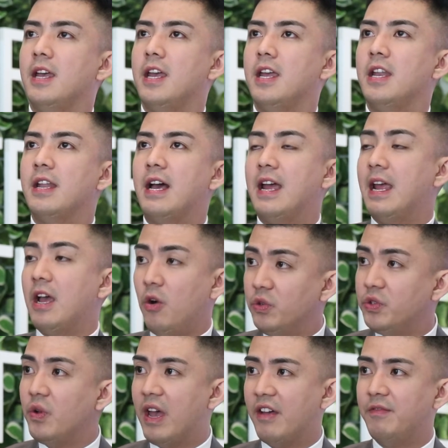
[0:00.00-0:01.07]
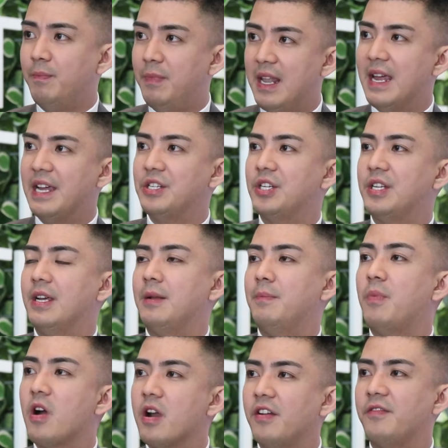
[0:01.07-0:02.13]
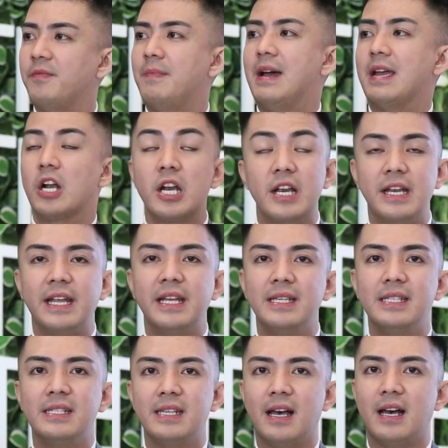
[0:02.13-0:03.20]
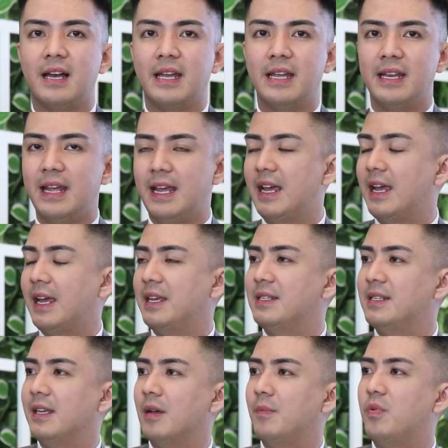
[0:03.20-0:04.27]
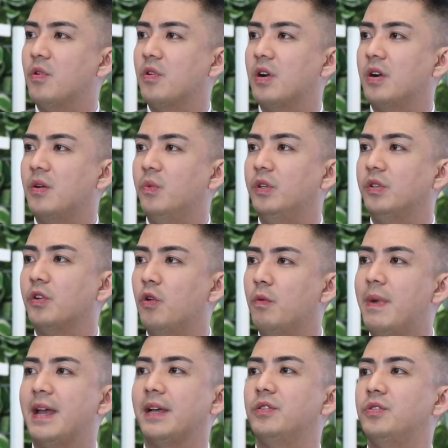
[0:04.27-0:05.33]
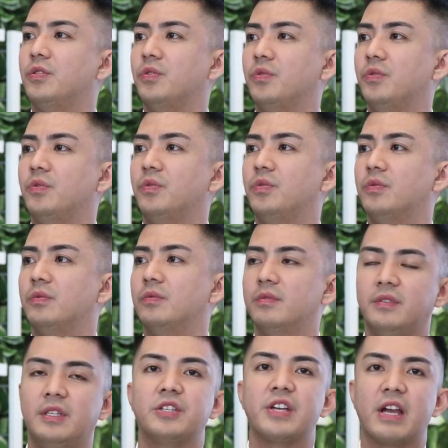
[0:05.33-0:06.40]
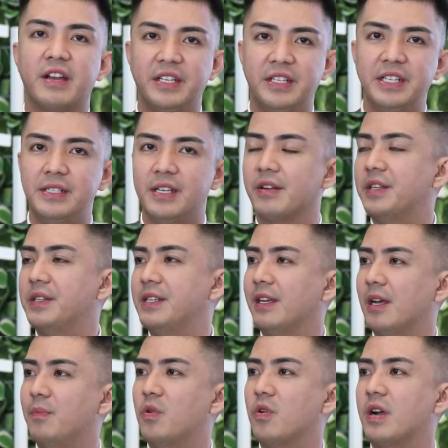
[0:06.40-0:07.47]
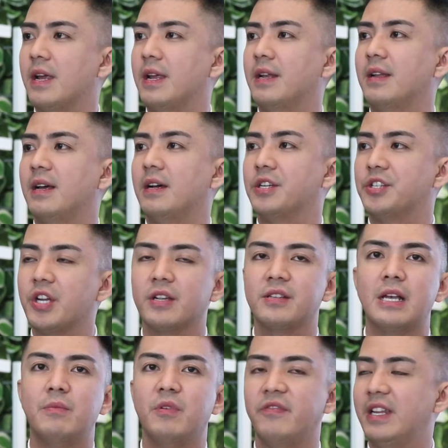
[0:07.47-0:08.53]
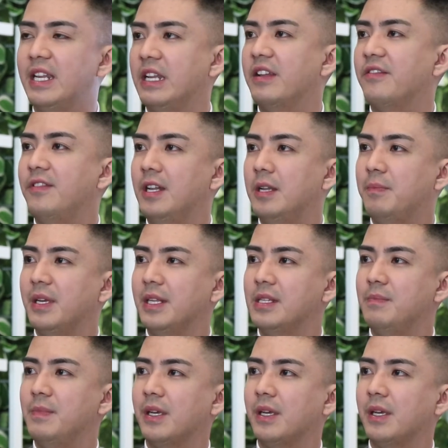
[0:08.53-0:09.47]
And I also have pledged that part of my earnings in AIA Singapore will go back to the charities here in Singapore and share some of it in the Philippines.